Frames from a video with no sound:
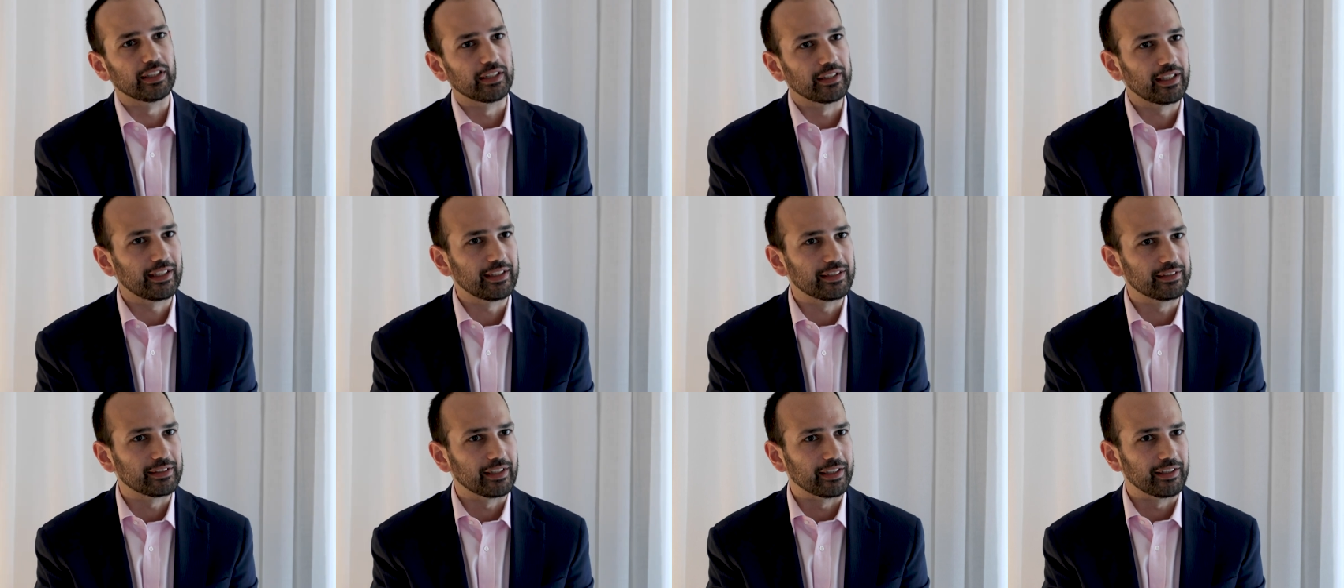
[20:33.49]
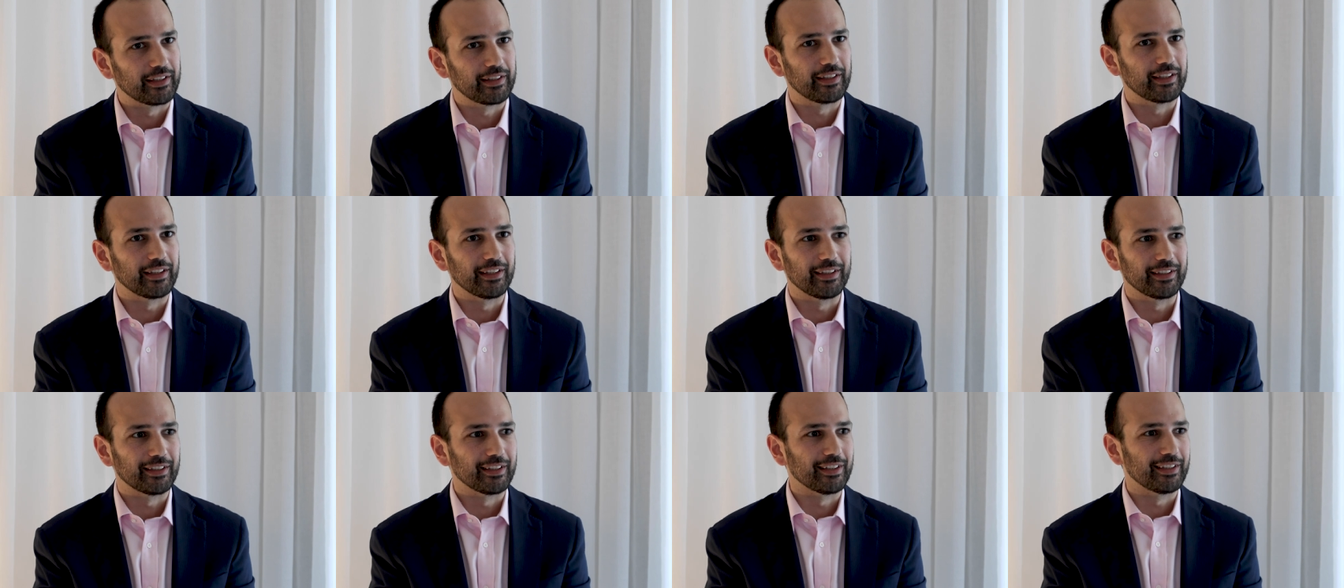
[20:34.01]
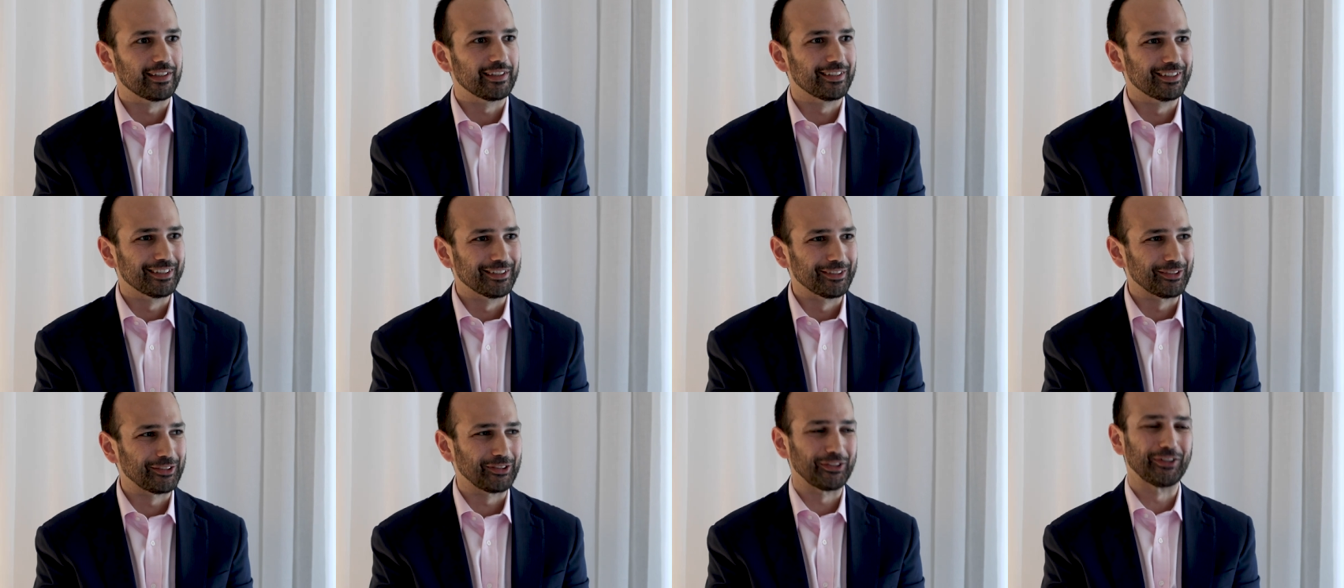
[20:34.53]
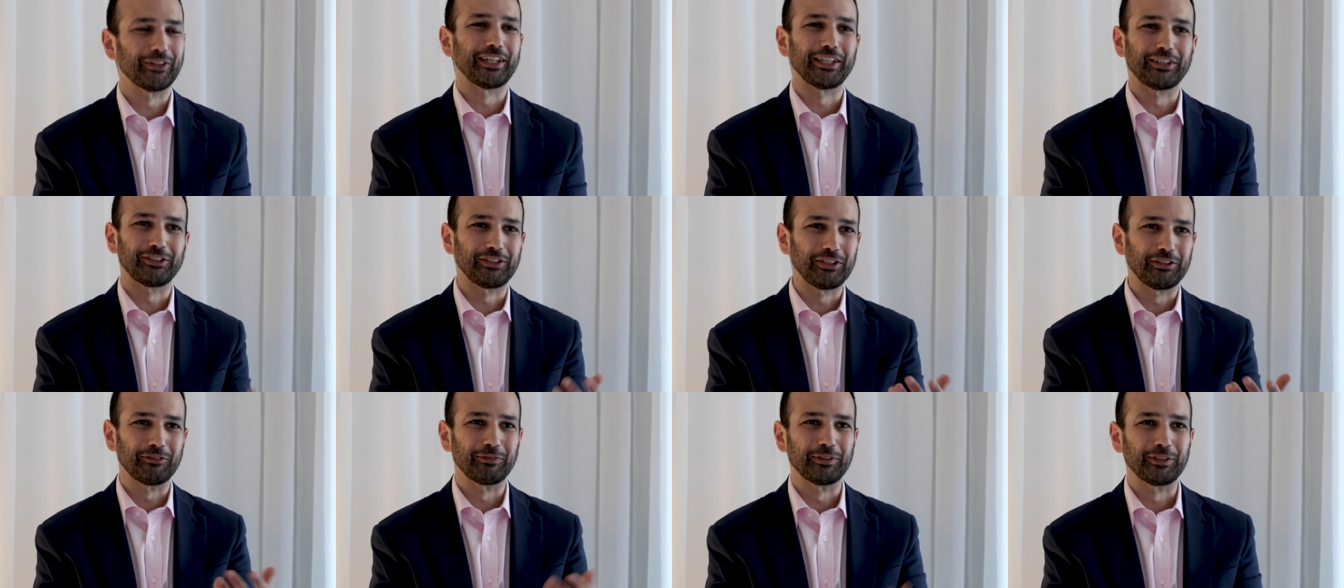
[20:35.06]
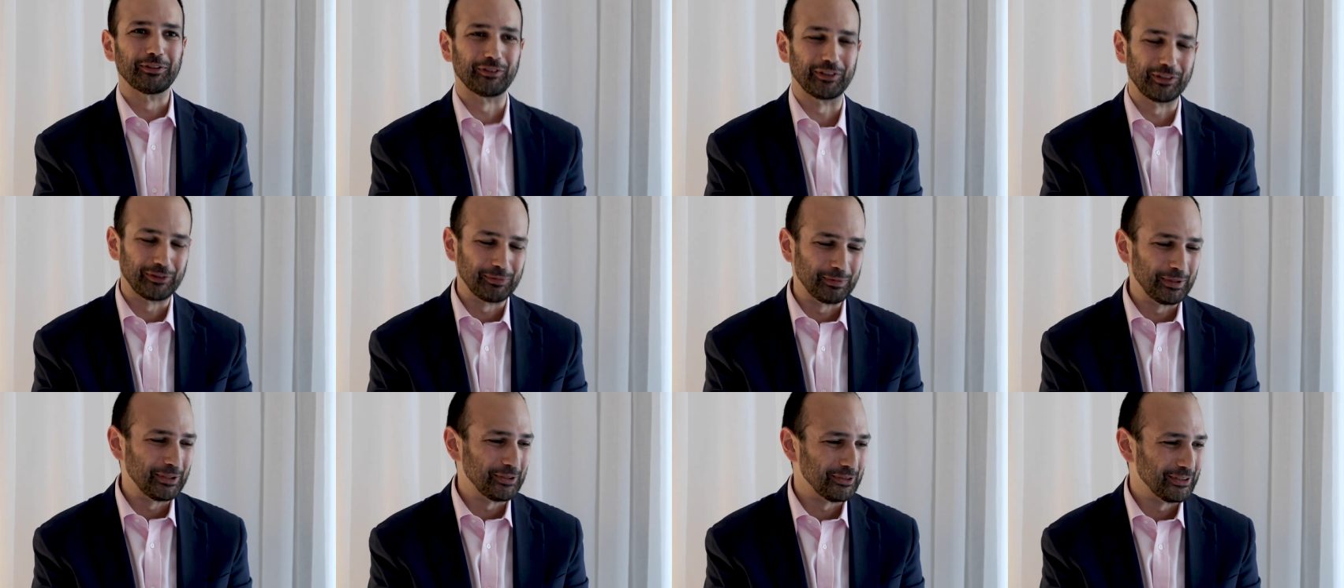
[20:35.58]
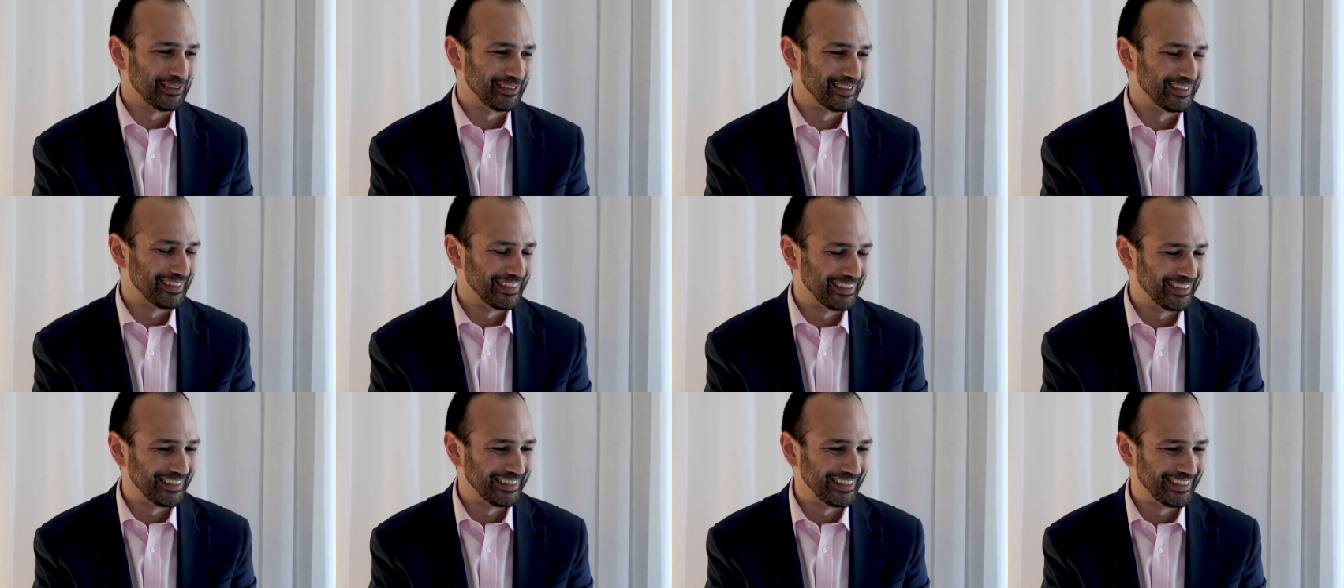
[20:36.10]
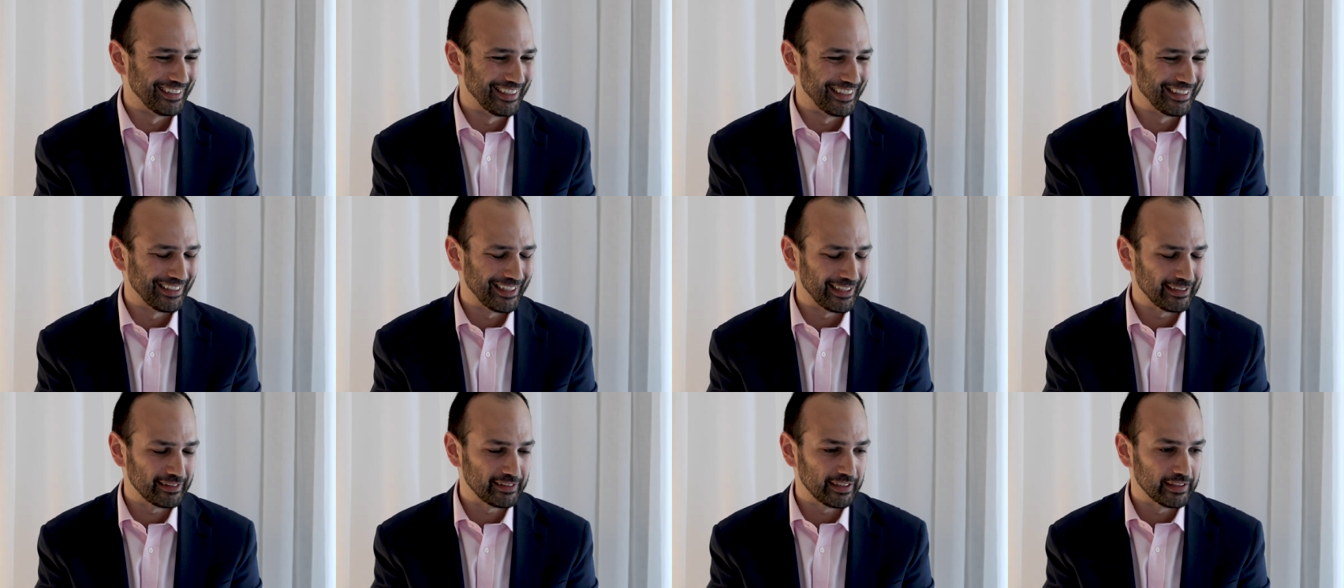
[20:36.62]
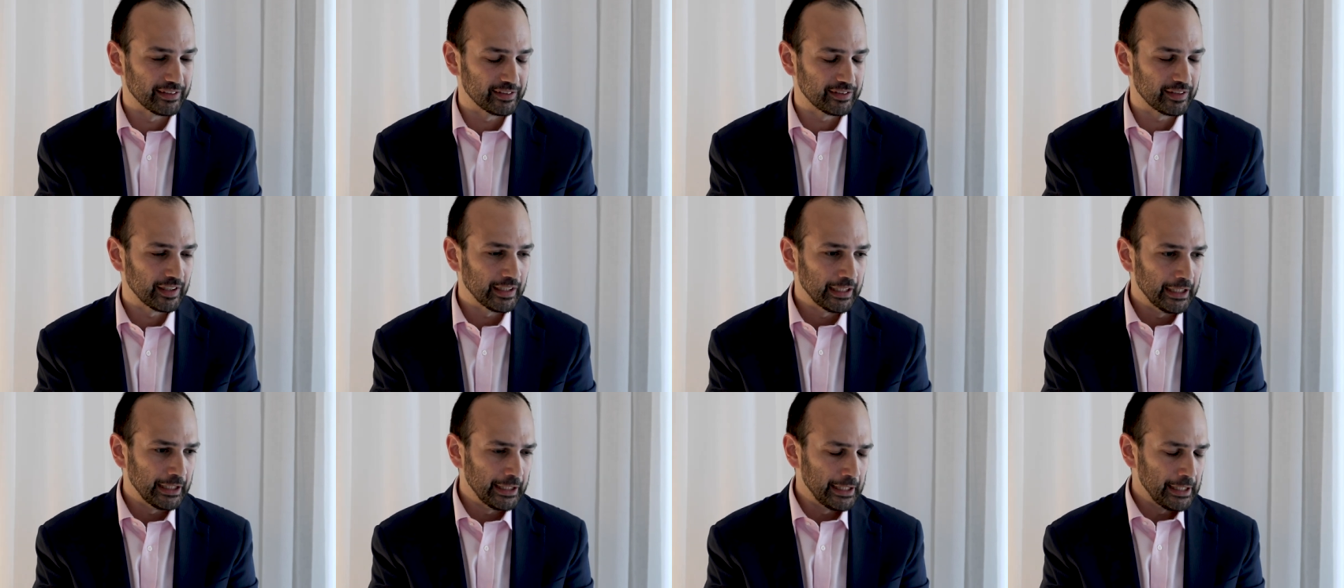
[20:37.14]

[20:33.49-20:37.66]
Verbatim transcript: And that is, I think, a, a crowning achievement of our species in, in, in that sense.